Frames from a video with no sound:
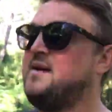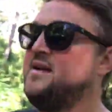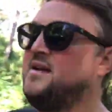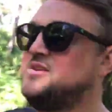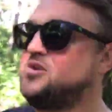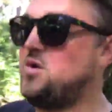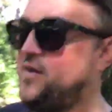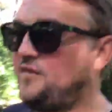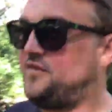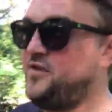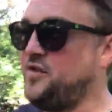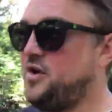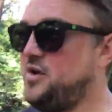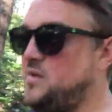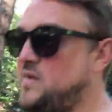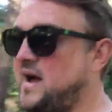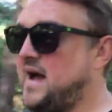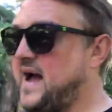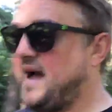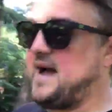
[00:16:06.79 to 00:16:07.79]
So if you,
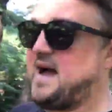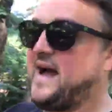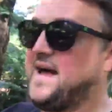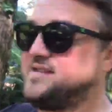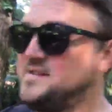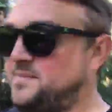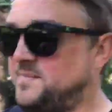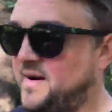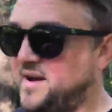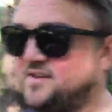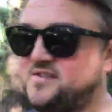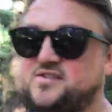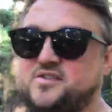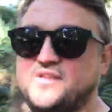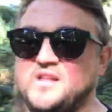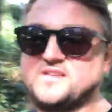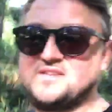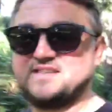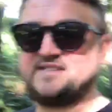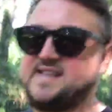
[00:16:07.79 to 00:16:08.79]
as the person
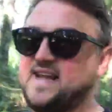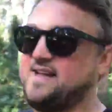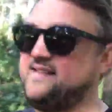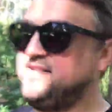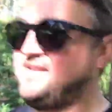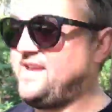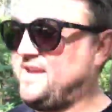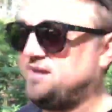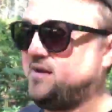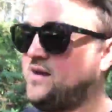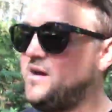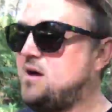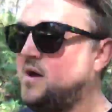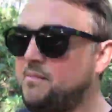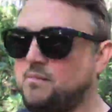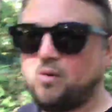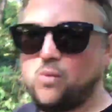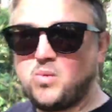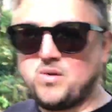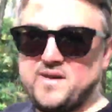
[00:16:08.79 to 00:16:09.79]
that's attending,
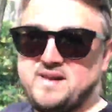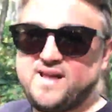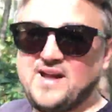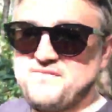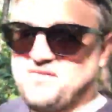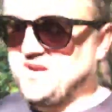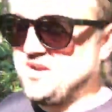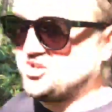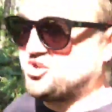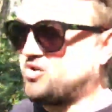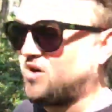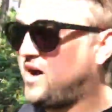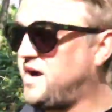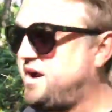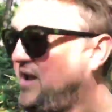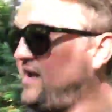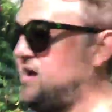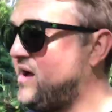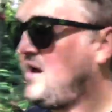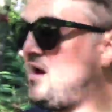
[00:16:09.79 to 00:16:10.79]
but want to give it a
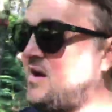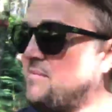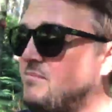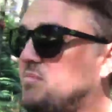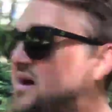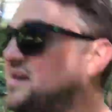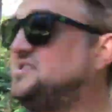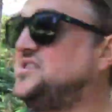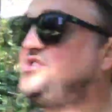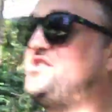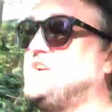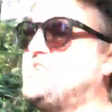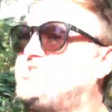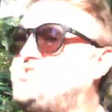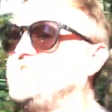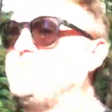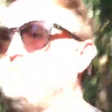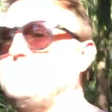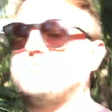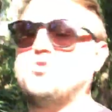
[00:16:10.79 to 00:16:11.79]
try, my
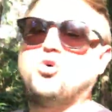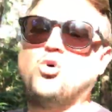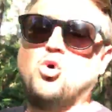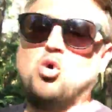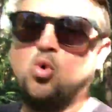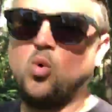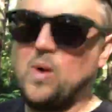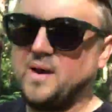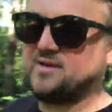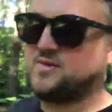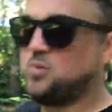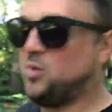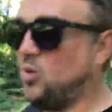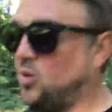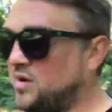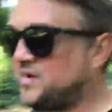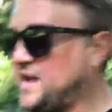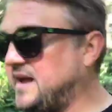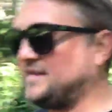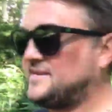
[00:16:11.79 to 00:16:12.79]
suggestion, always
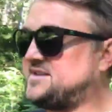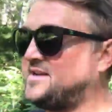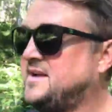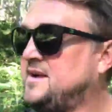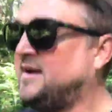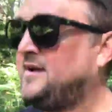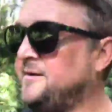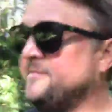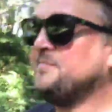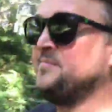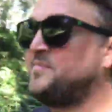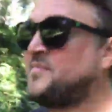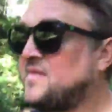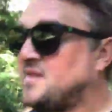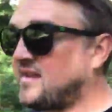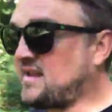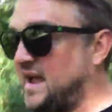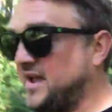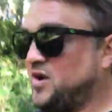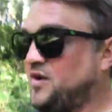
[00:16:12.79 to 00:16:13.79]
walk it,
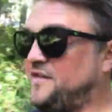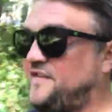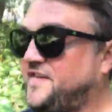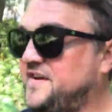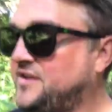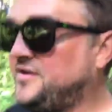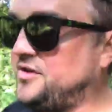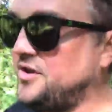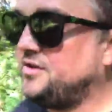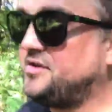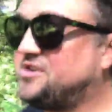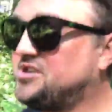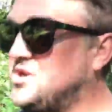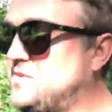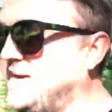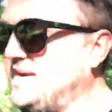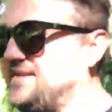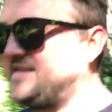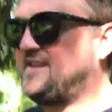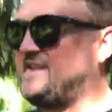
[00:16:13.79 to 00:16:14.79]
get your feet used to
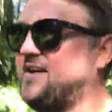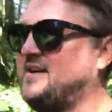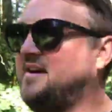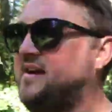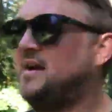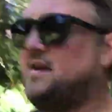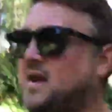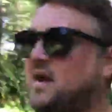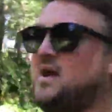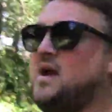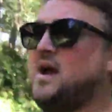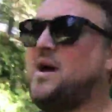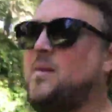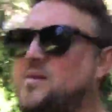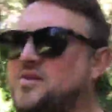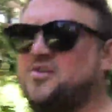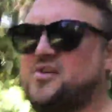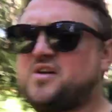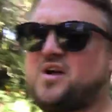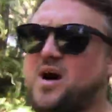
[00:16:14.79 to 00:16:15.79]
it, and when
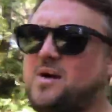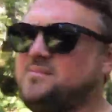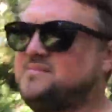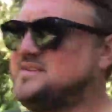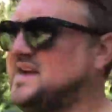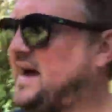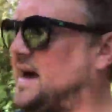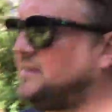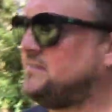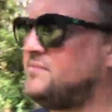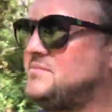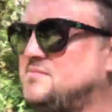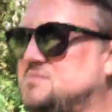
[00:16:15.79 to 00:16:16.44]
you come down,